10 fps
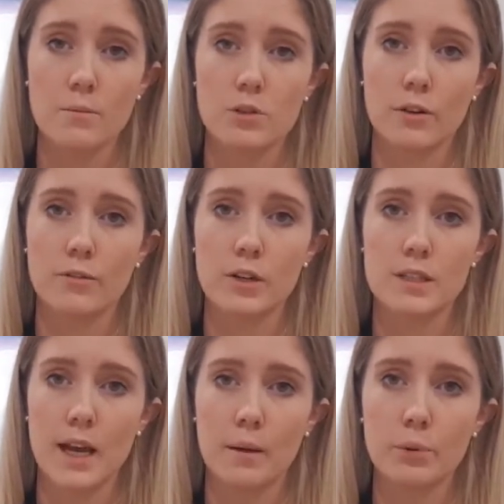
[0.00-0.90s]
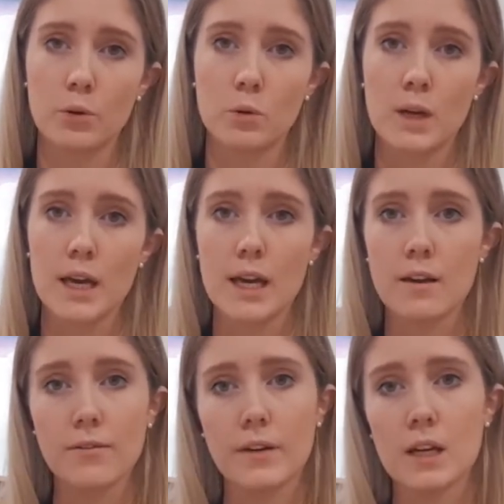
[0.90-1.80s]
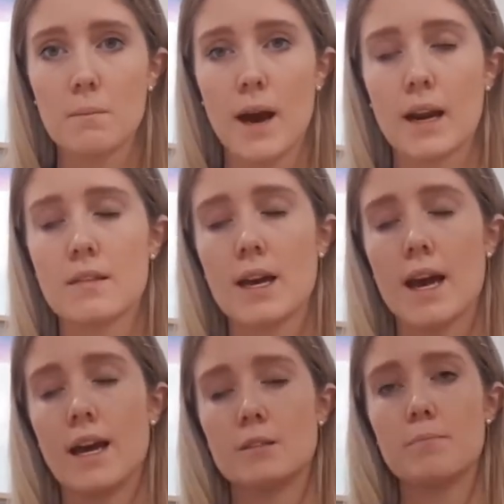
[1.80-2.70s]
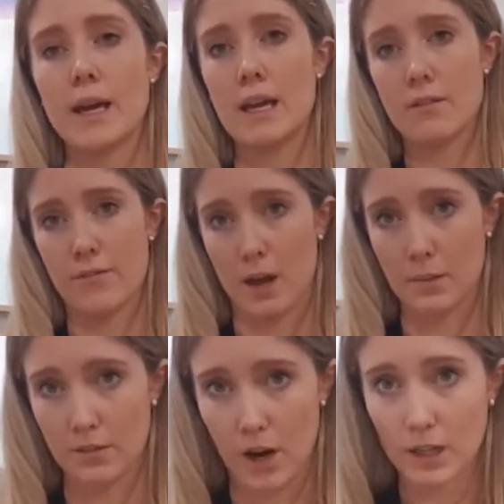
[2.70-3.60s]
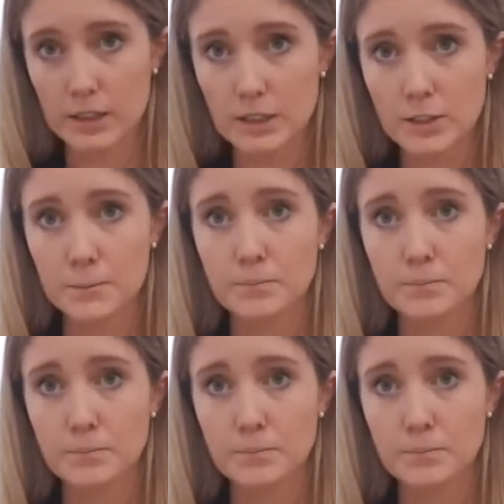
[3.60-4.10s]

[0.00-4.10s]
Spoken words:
So for example, if in a matter there has been family violence,